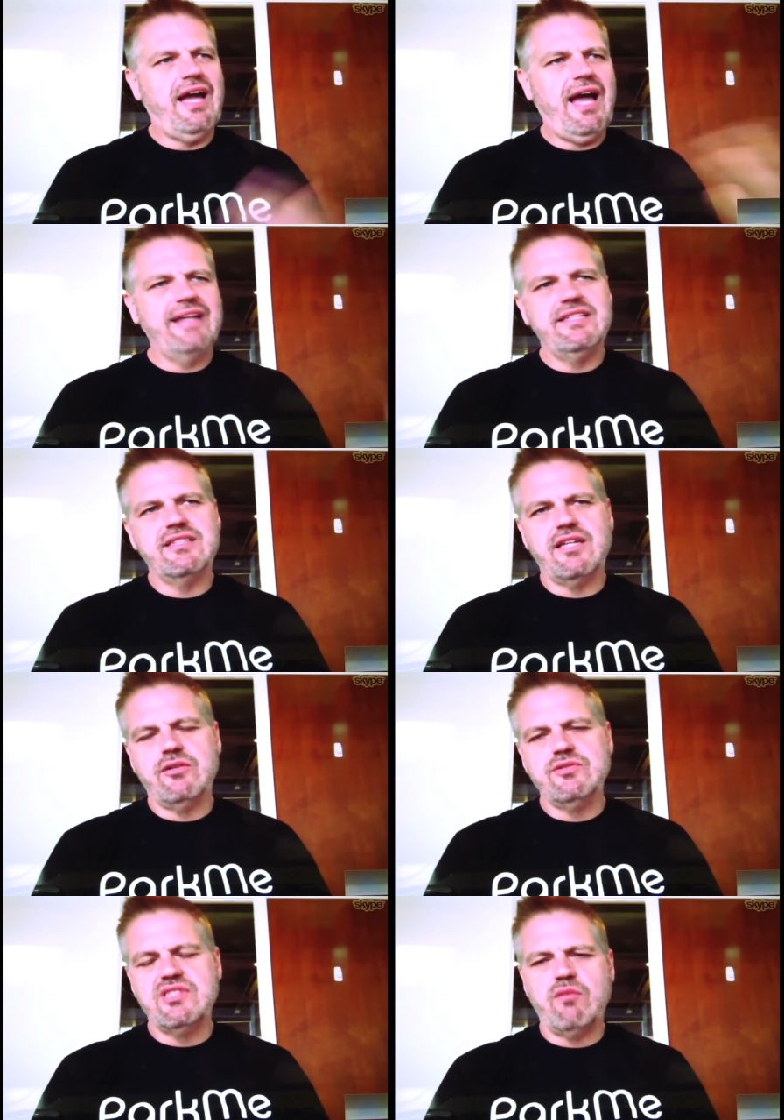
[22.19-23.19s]
I need to go
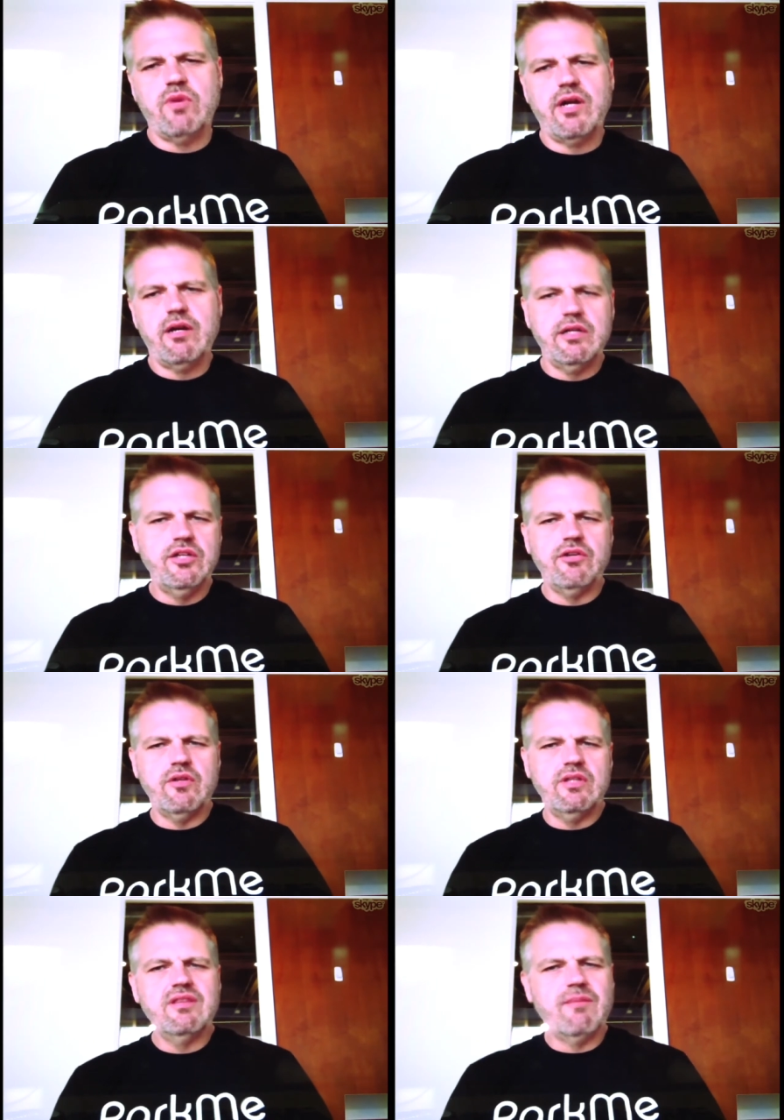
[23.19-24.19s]
somewhere, you
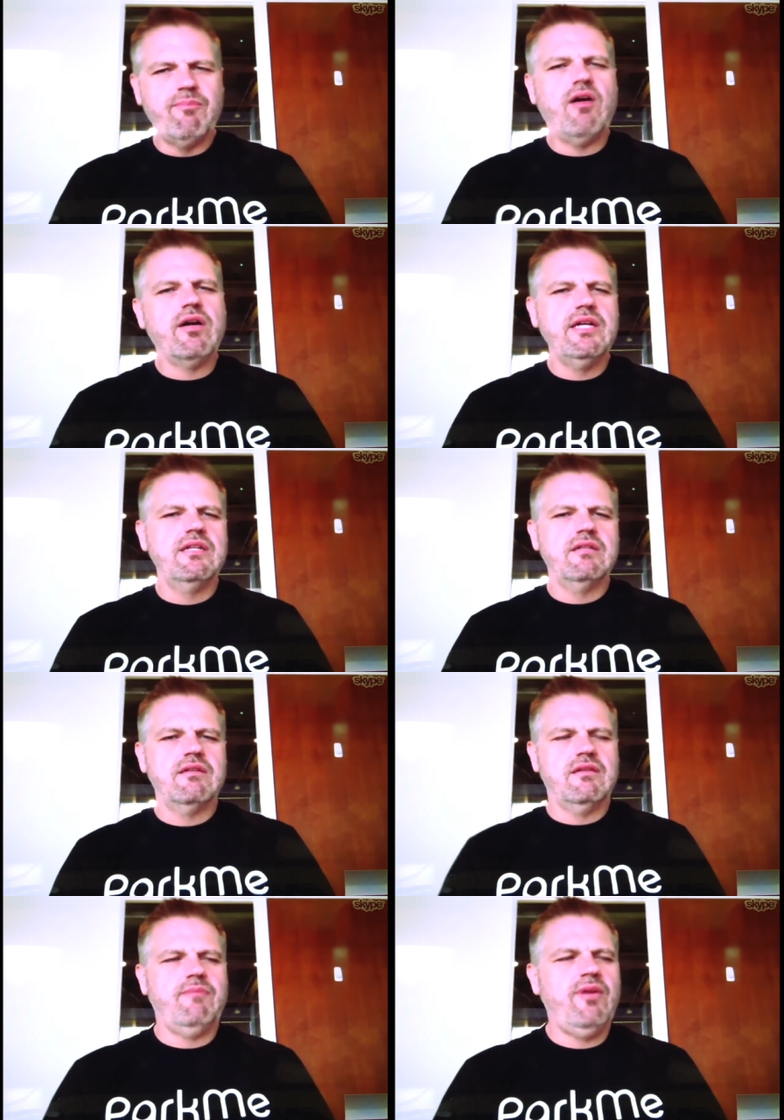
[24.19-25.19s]
know, the parking
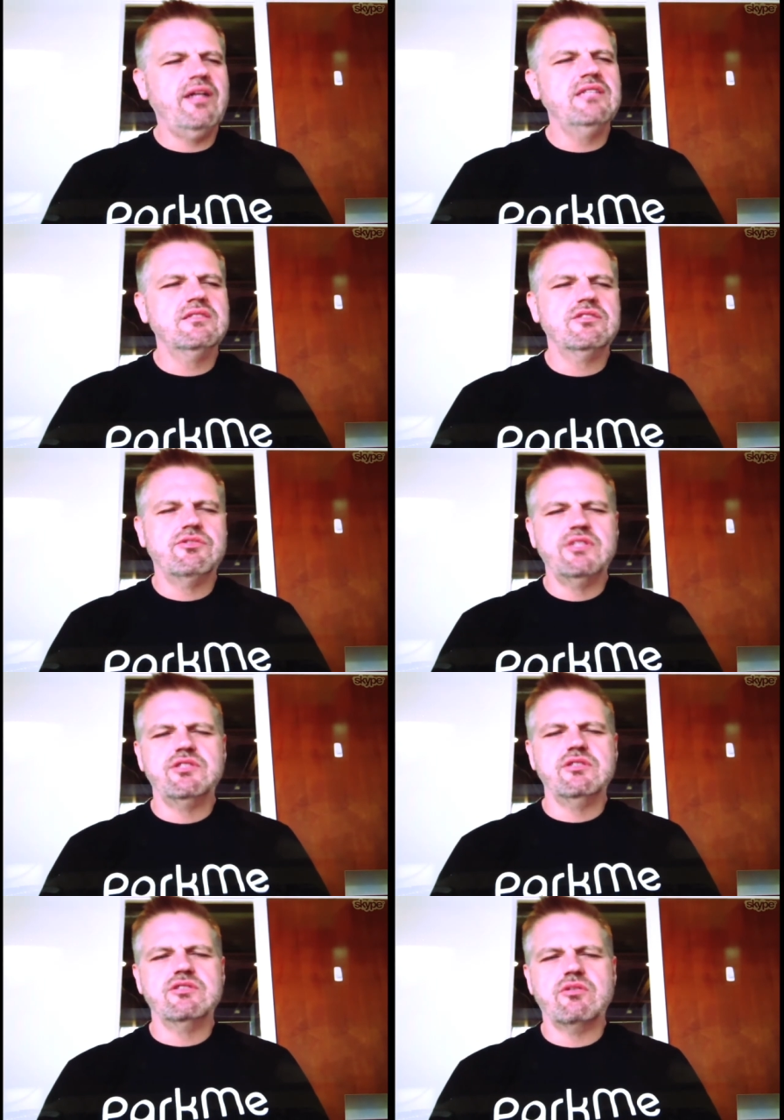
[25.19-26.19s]
the parking
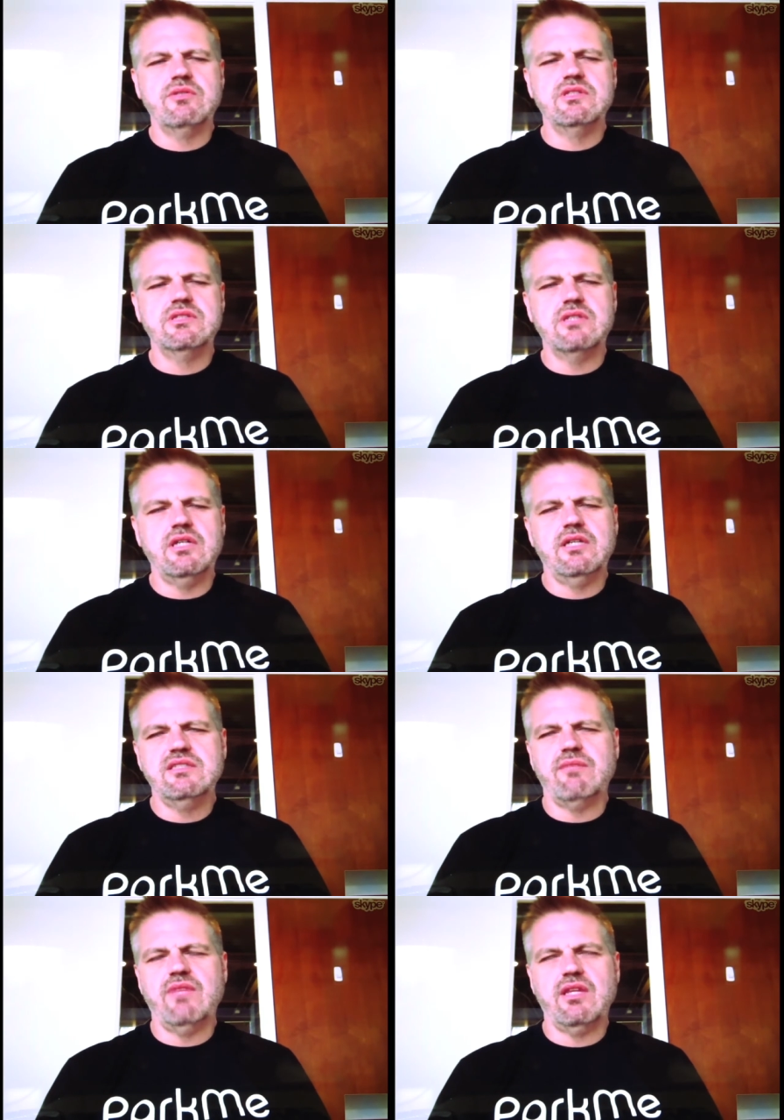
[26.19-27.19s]
situation is always uh,
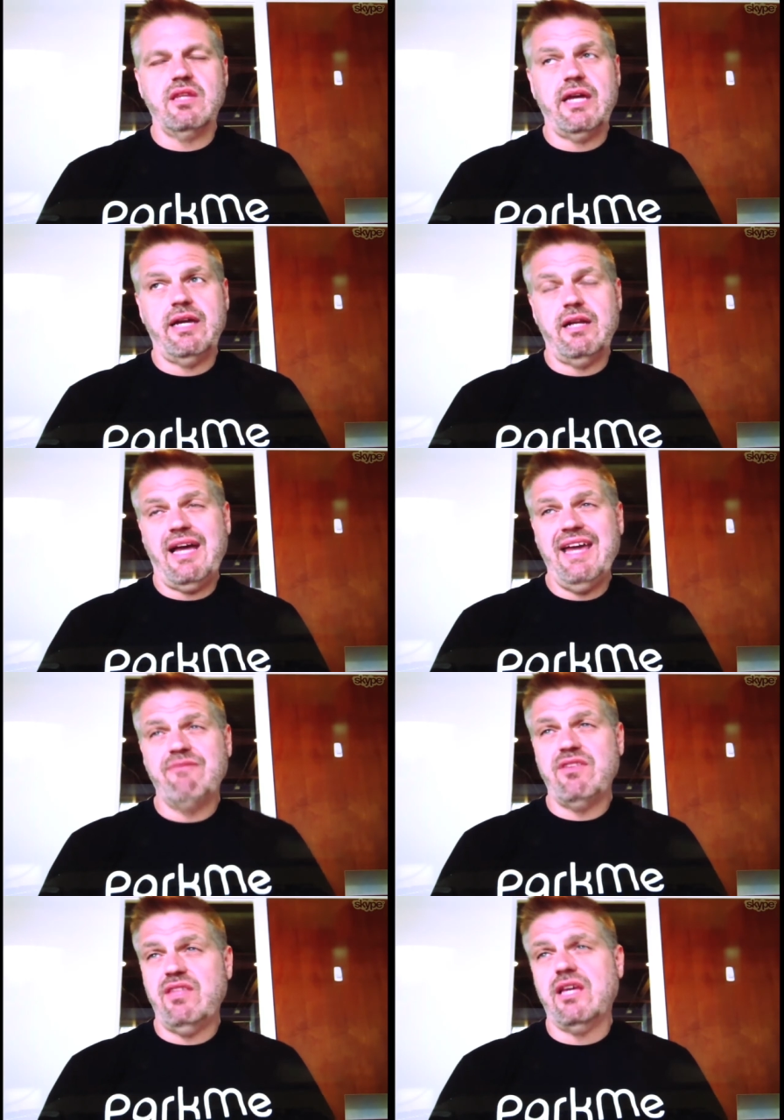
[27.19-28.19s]
something that I have to
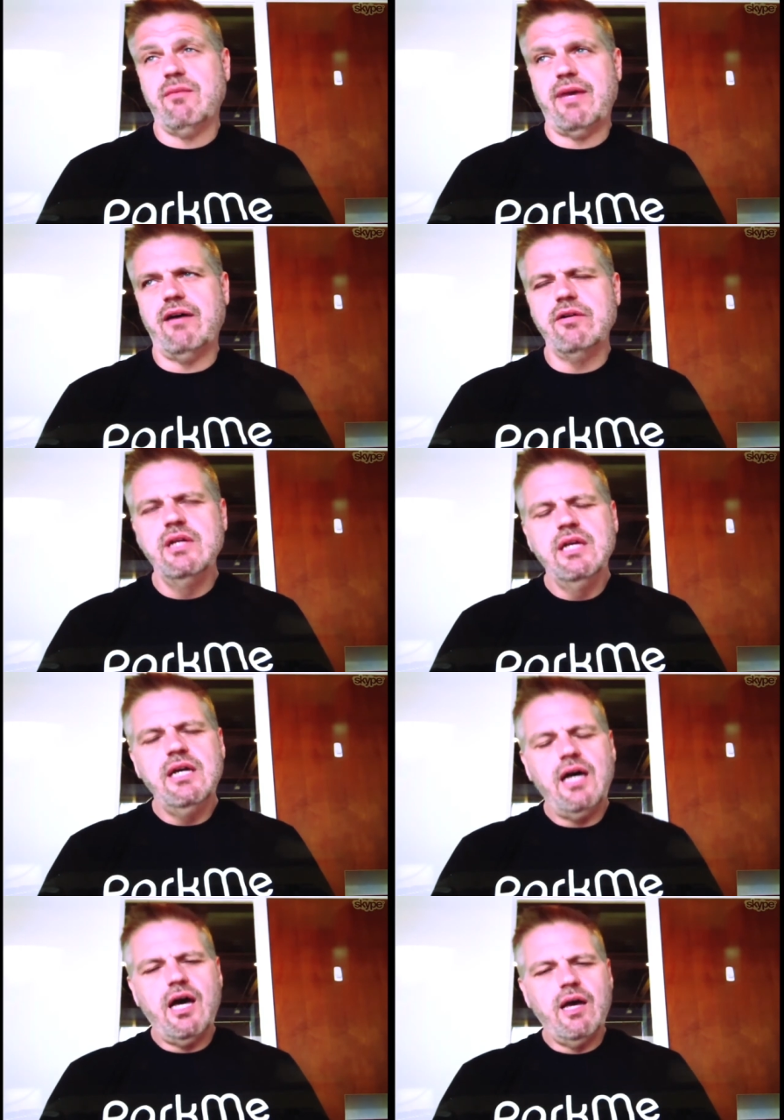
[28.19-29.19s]
think about.
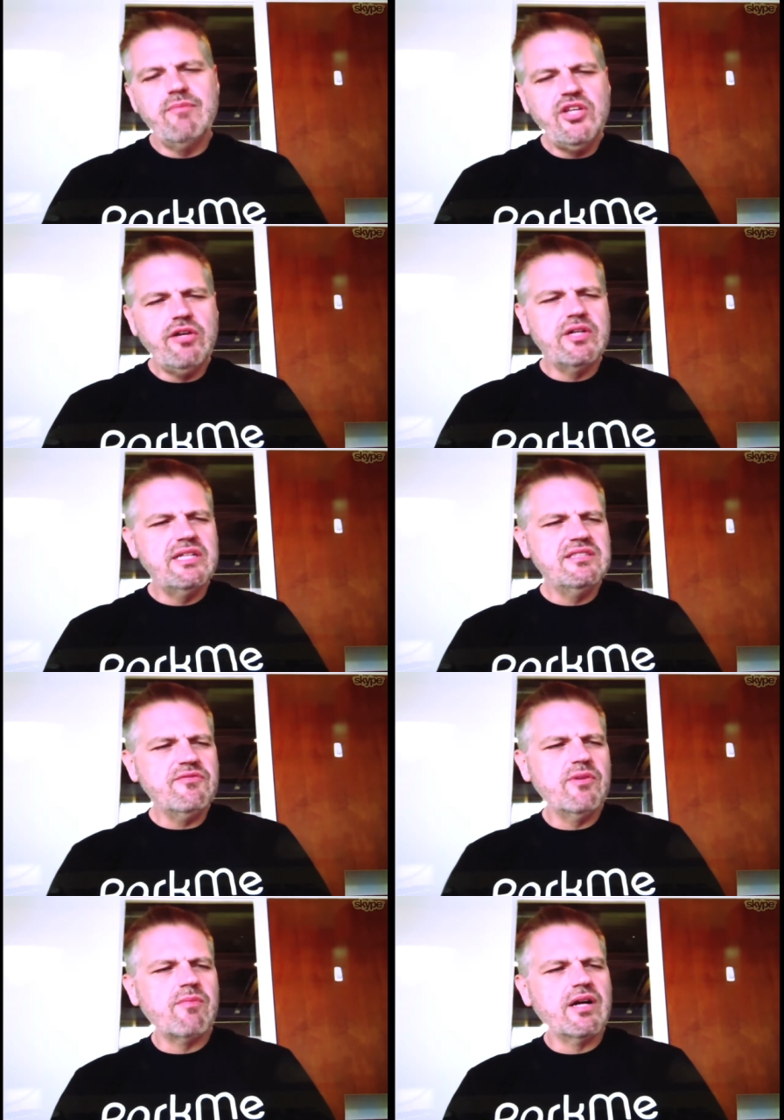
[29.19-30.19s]
Um, you know, and in
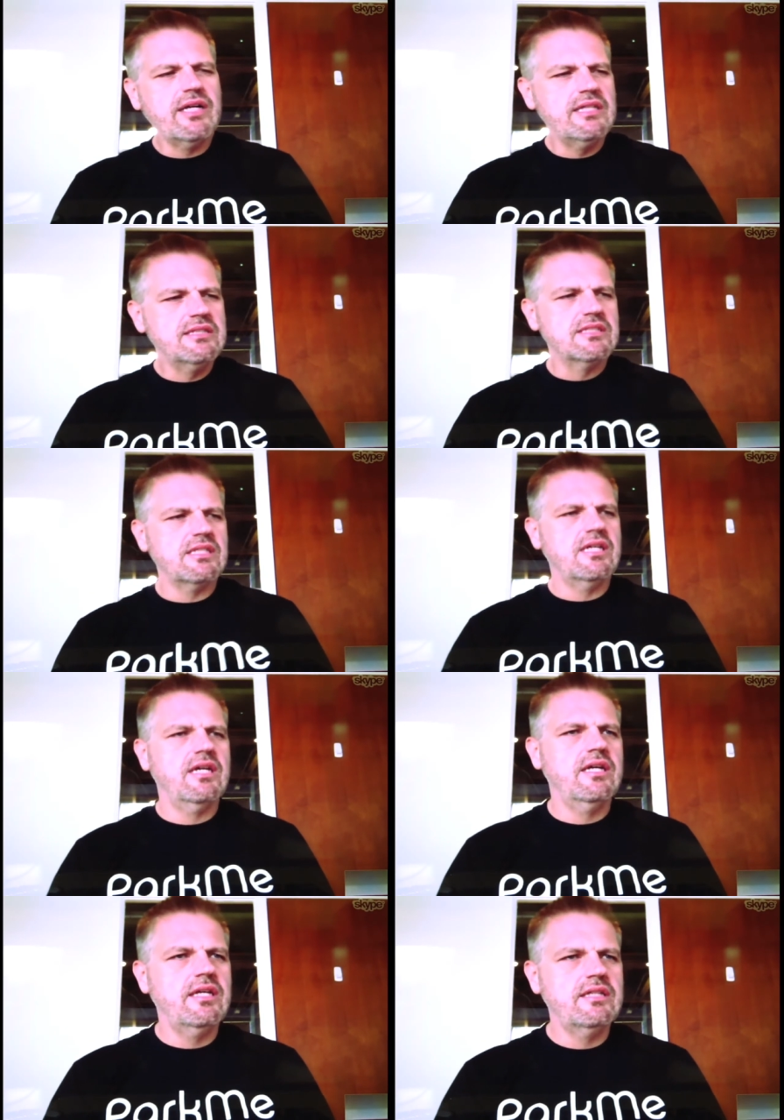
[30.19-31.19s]
different markets,
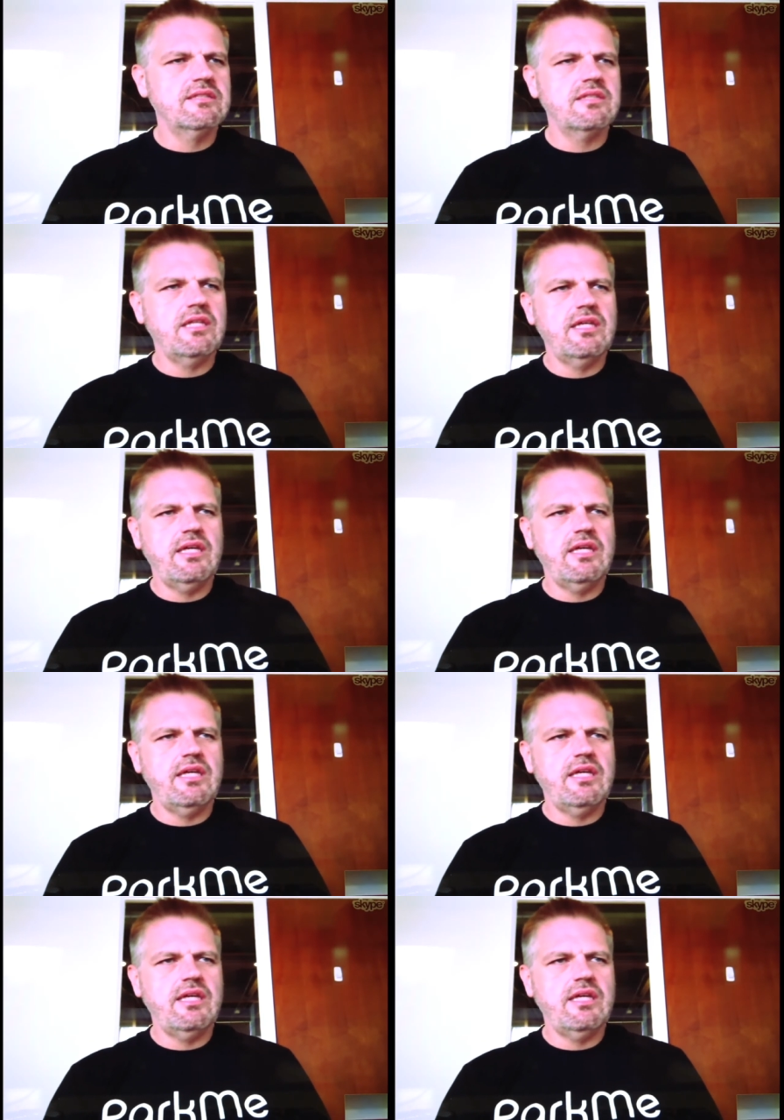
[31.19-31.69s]
uh, it's it,